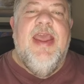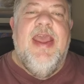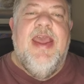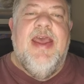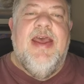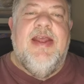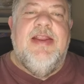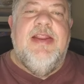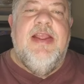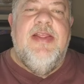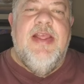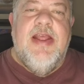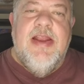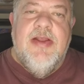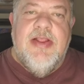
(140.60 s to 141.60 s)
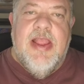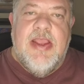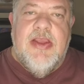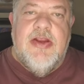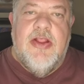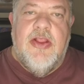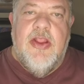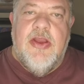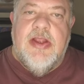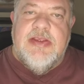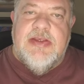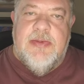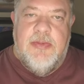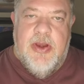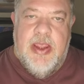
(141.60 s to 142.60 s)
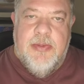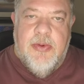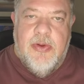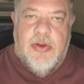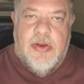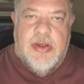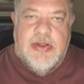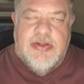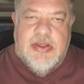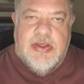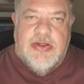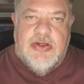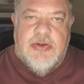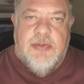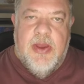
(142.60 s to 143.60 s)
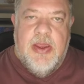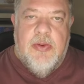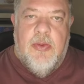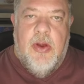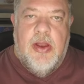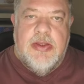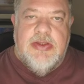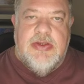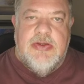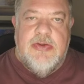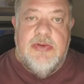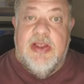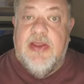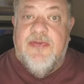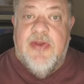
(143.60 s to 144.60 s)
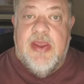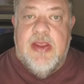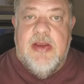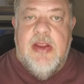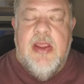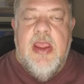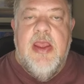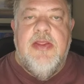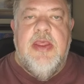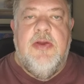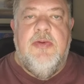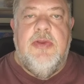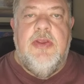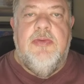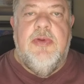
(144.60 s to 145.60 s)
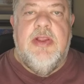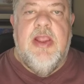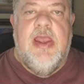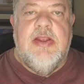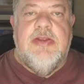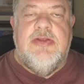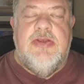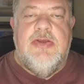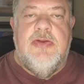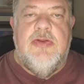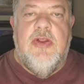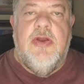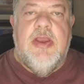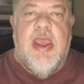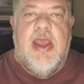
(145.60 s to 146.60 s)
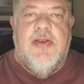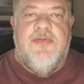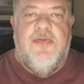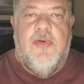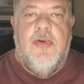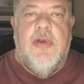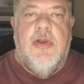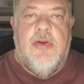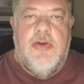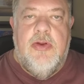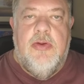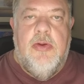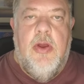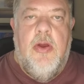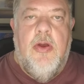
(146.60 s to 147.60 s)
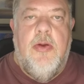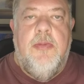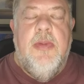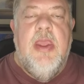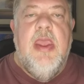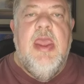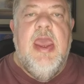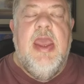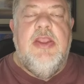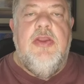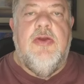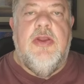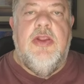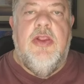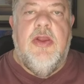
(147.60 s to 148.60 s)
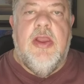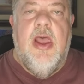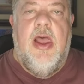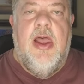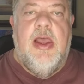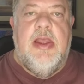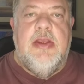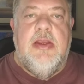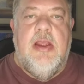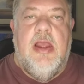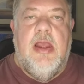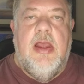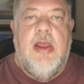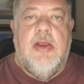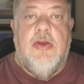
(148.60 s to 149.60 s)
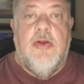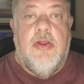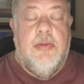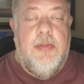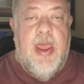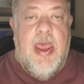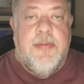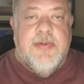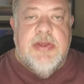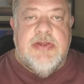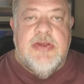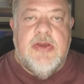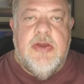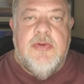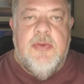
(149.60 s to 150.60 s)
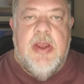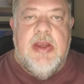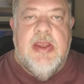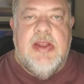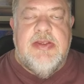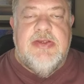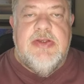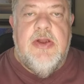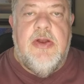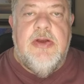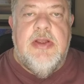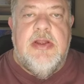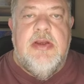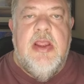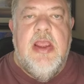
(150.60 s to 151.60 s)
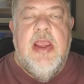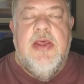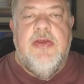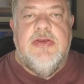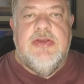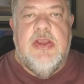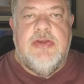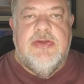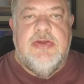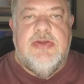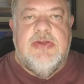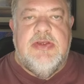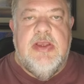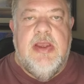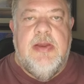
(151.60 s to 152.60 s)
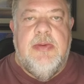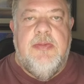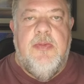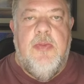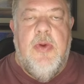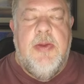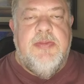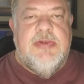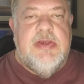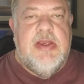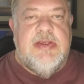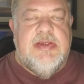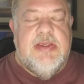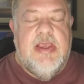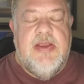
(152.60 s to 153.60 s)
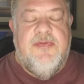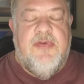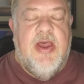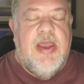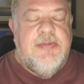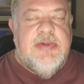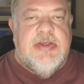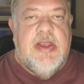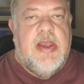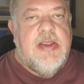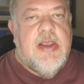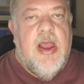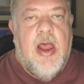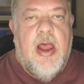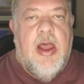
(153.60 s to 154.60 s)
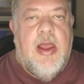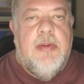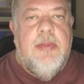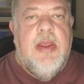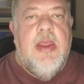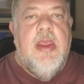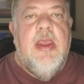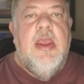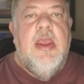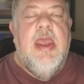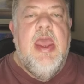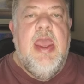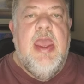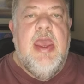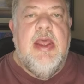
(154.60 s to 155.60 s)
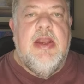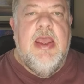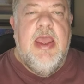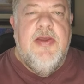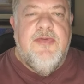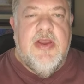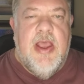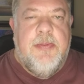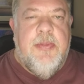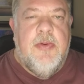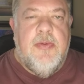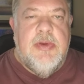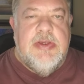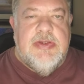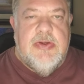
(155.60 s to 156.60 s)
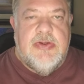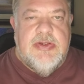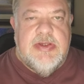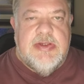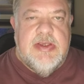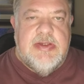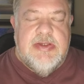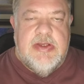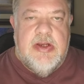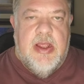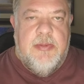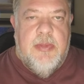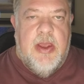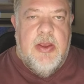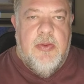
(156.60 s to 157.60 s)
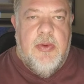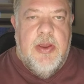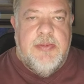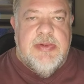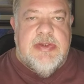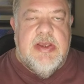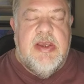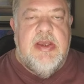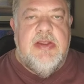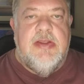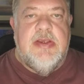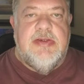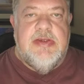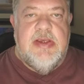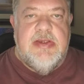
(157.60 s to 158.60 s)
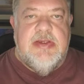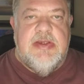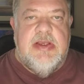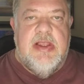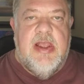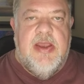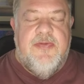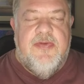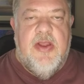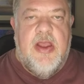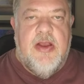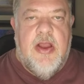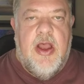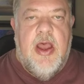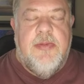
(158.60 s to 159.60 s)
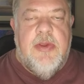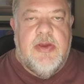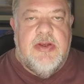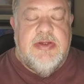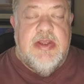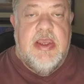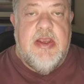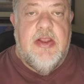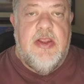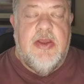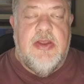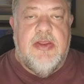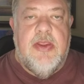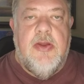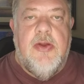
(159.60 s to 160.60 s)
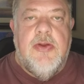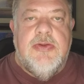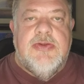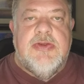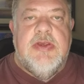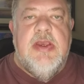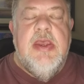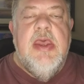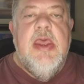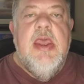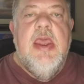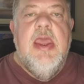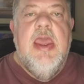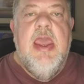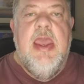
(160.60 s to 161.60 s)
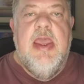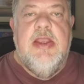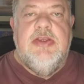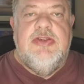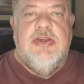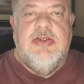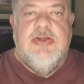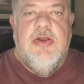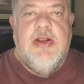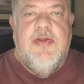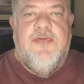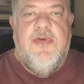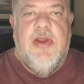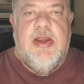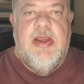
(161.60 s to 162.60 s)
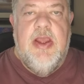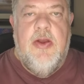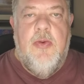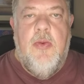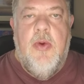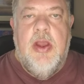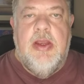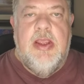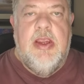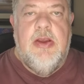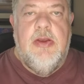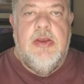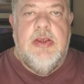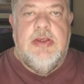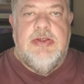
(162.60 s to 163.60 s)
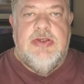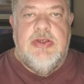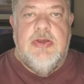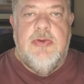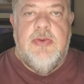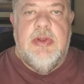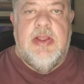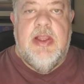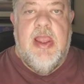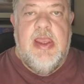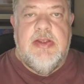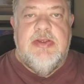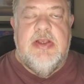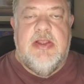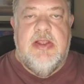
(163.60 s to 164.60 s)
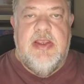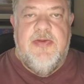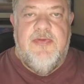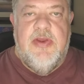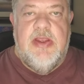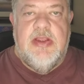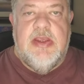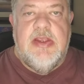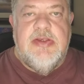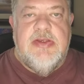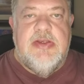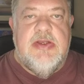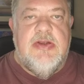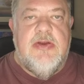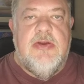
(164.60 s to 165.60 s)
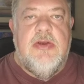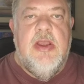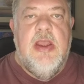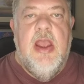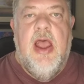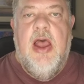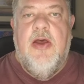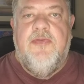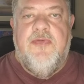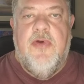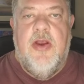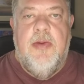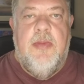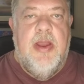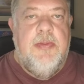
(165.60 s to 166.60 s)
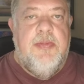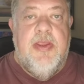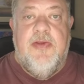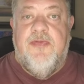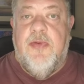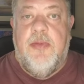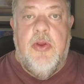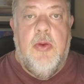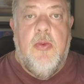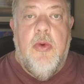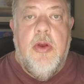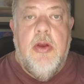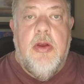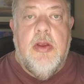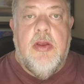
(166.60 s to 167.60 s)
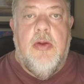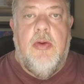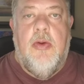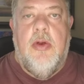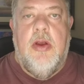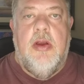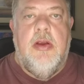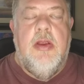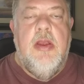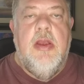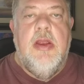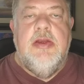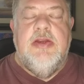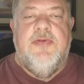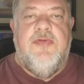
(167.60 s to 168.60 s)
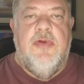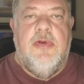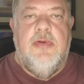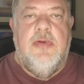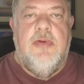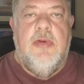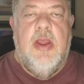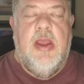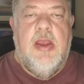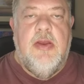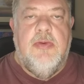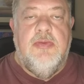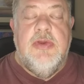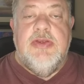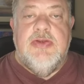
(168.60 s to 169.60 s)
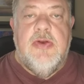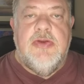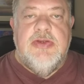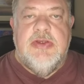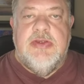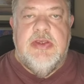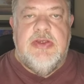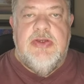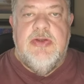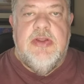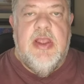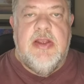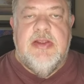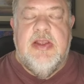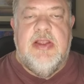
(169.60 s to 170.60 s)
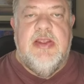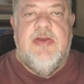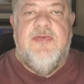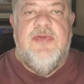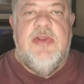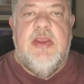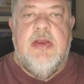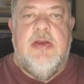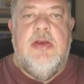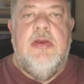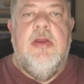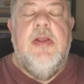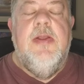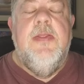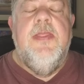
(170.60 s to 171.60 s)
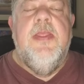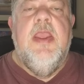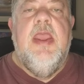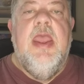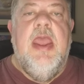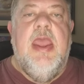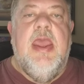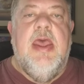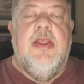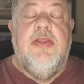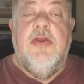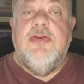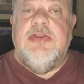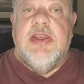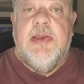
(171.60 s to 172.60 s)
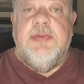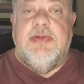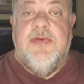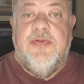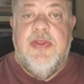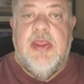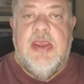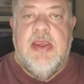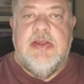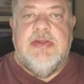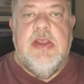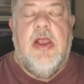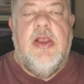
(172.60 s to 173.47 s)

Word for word: And then I'd like you to look at some neighborhoods that you might want to live in, that you would like to look at for your new home. And you can look on uh, Google Maps is a good way to get started. There's also some websites like vibes dot com. And I have a couple of resources listed on my website, this a z life dot com. You can take a look at those. And just try to find out what areas you would like to live in. Consider how far it might be from your work or different uh, resources that you'd like to live near and those types of things.